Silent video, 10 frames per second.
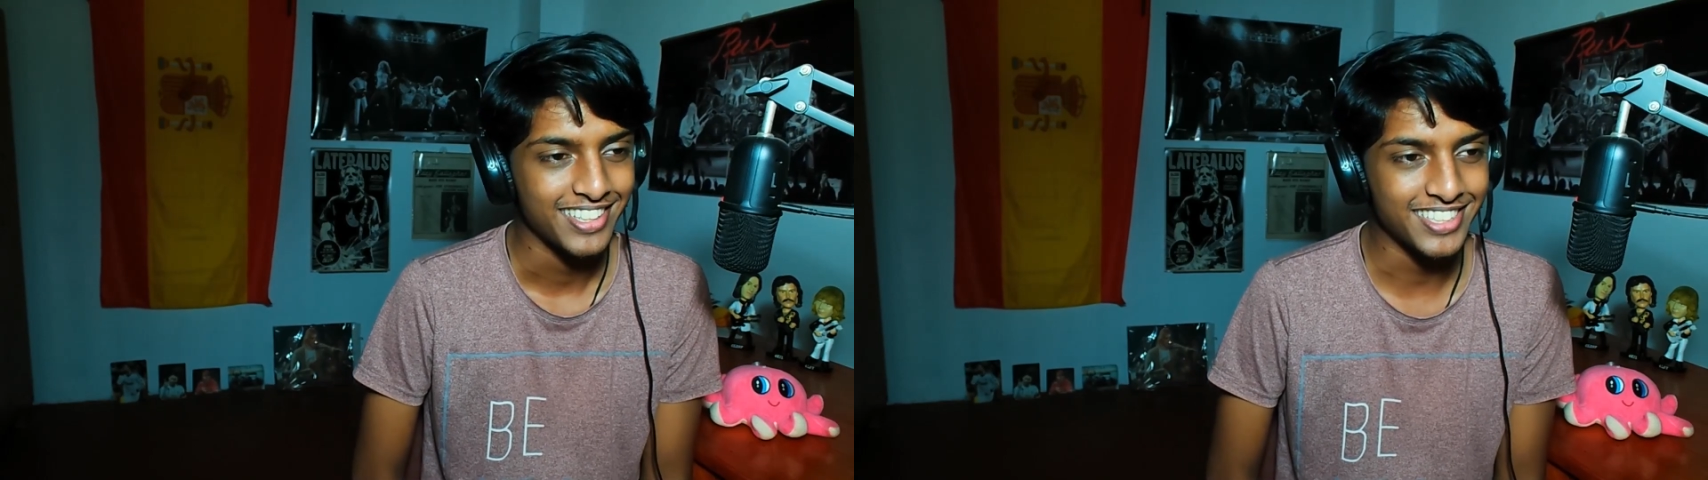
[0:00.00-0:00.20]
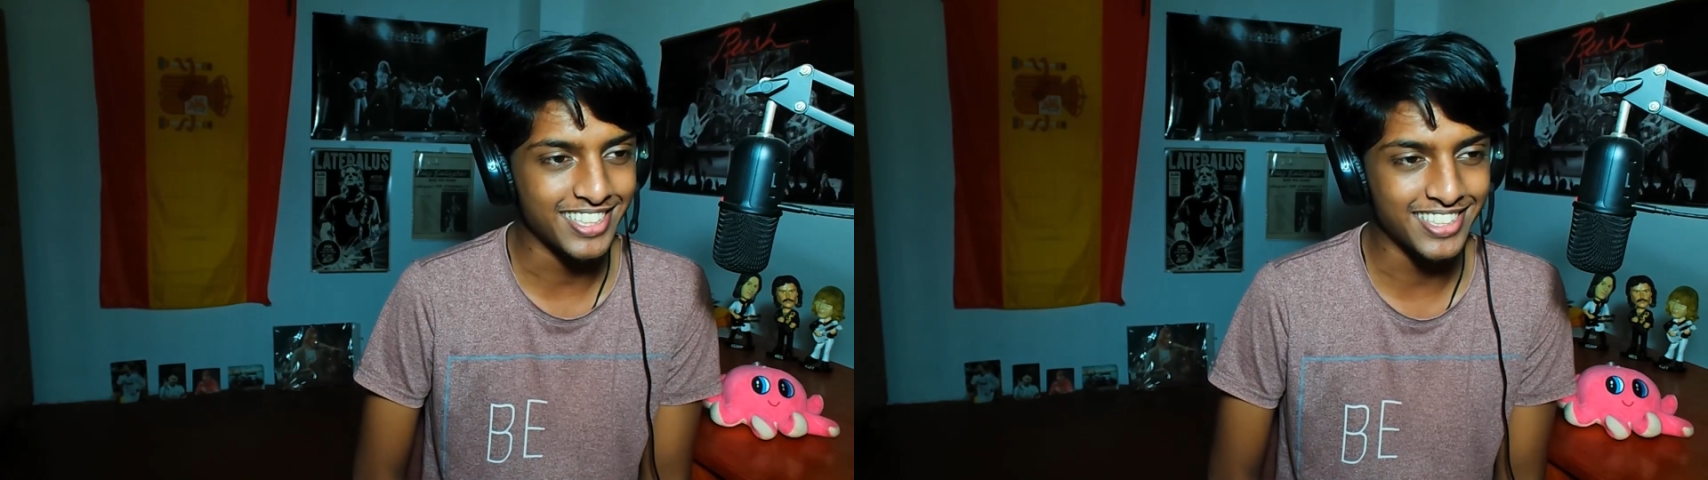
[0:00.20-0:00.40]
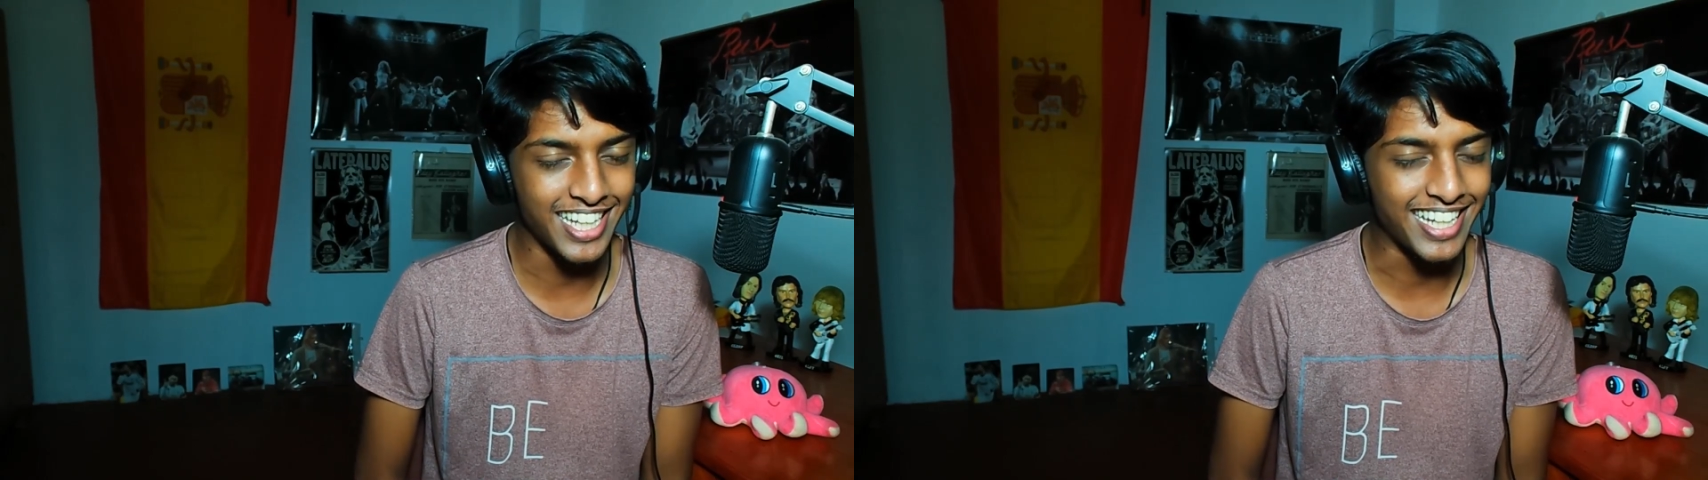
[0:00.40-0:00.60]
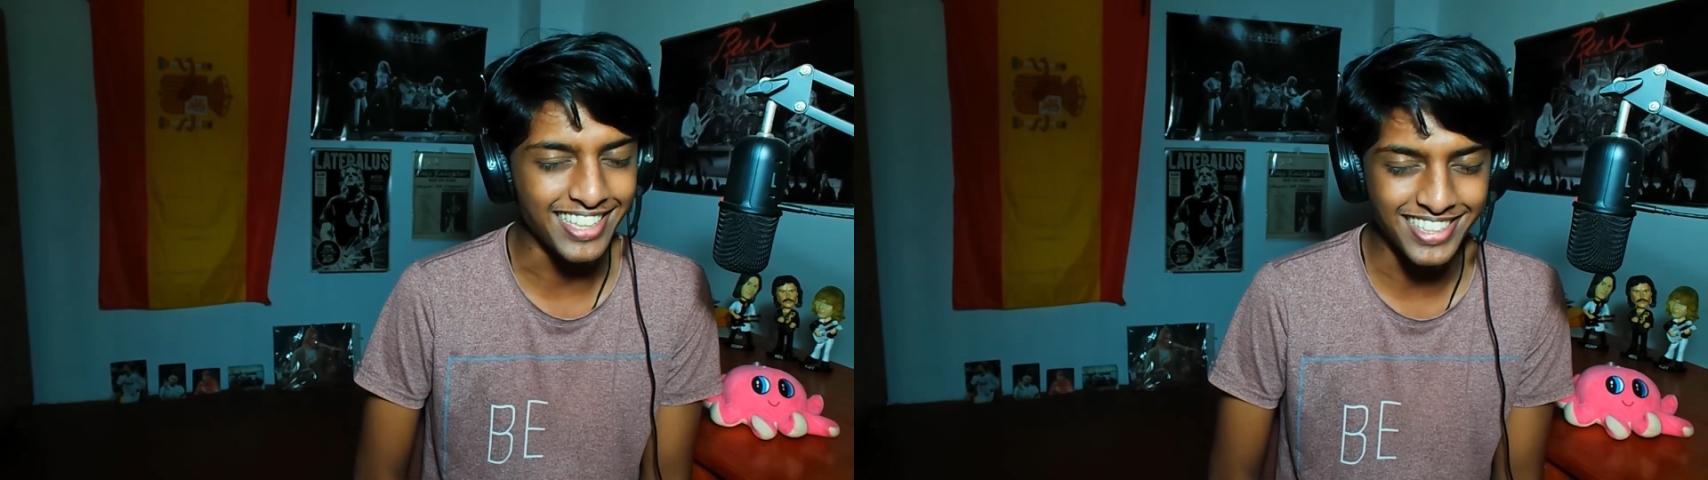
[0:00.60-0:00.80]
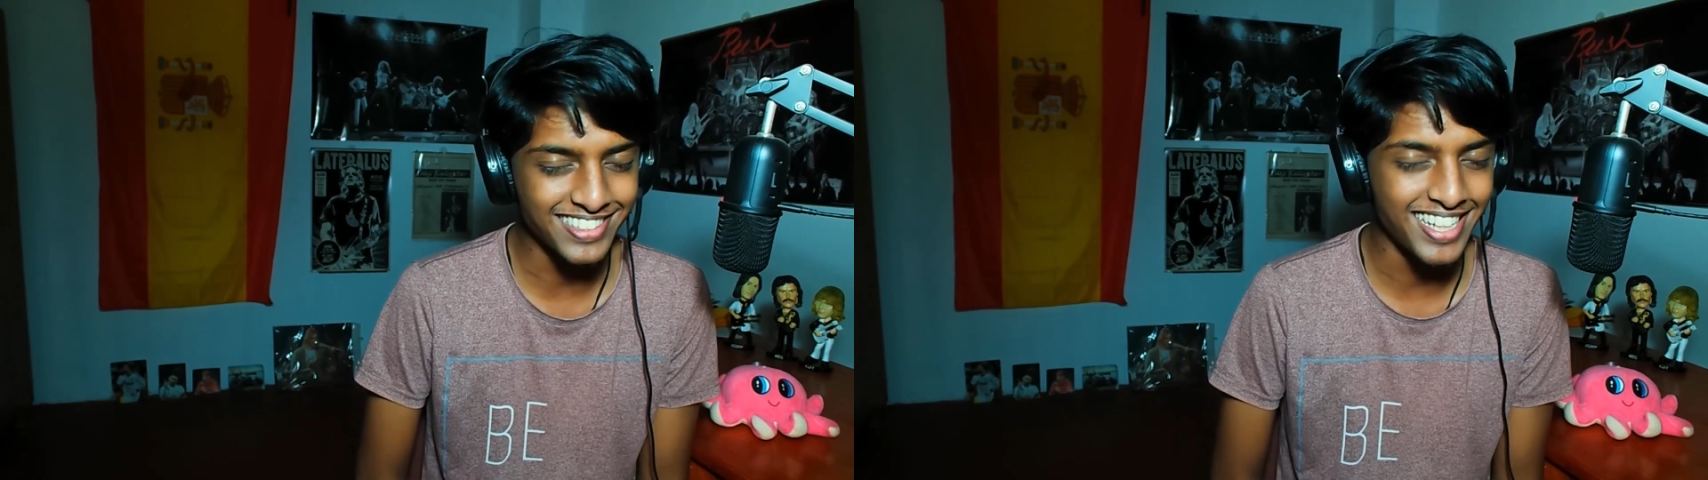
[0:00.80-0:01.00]
Just
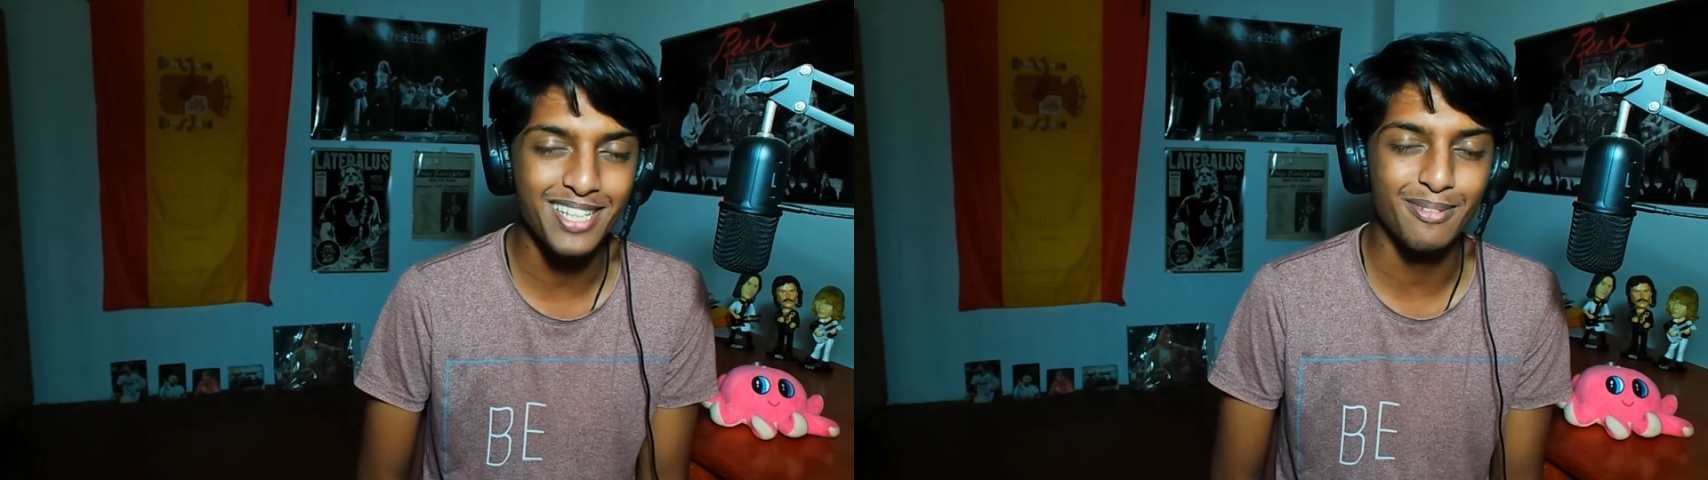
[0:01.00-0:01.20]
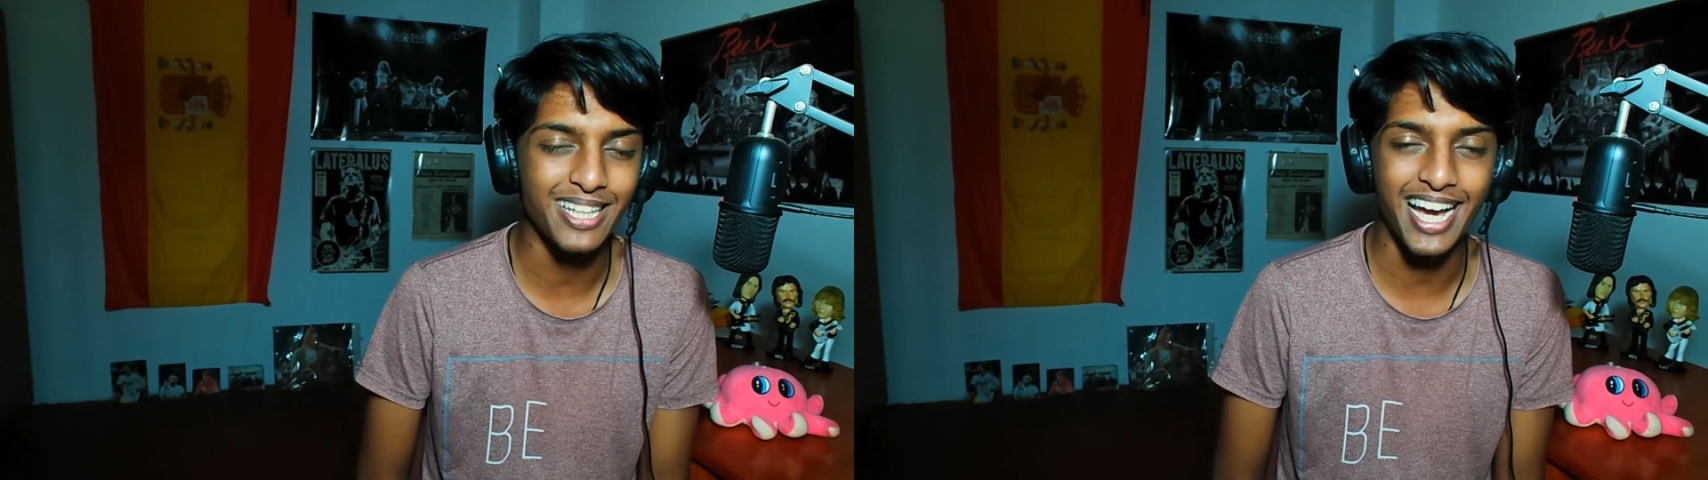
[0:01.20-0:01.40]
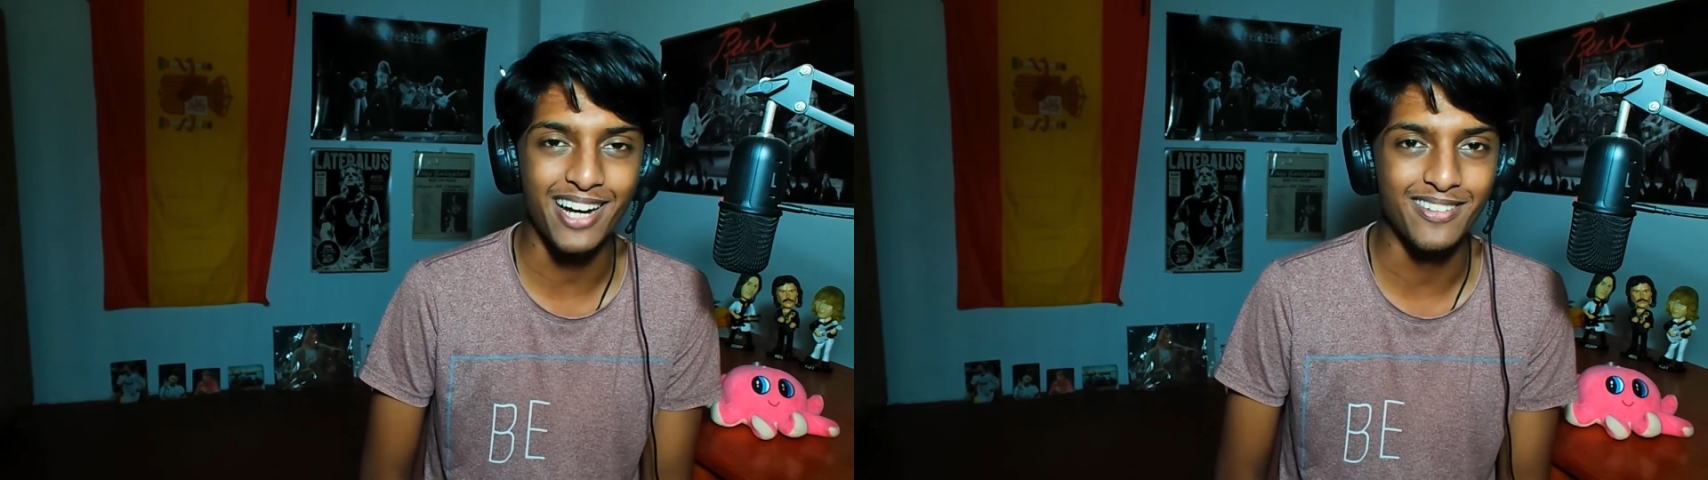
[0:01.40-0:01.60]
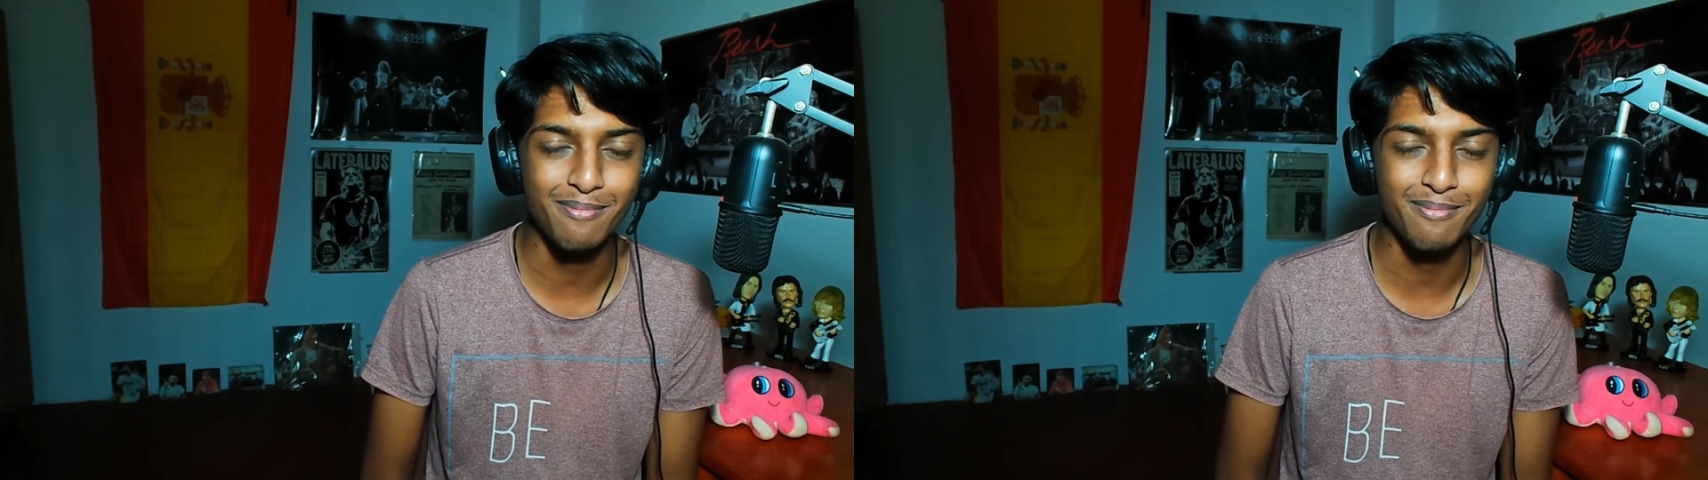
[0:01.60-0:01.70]
incredible how